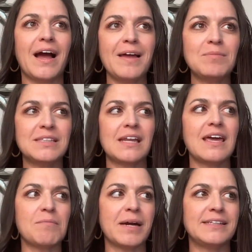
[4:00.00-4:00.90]
I'm sitting
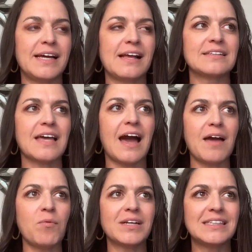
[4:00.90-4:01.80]
at my desk, I
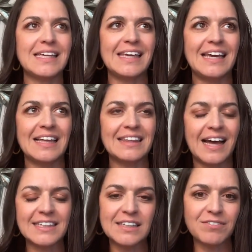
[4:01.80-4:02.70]
want to see
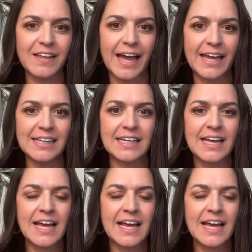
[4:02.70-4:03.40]
lots of light.